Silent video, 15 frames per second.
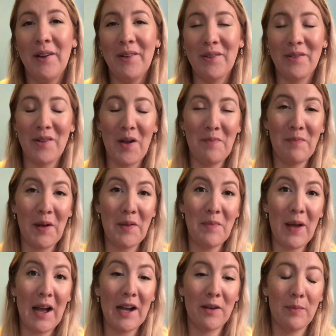rub my
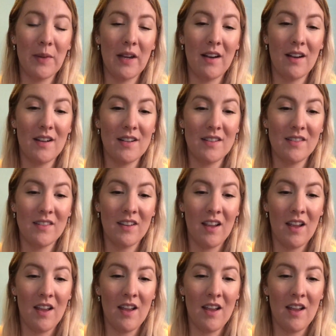back because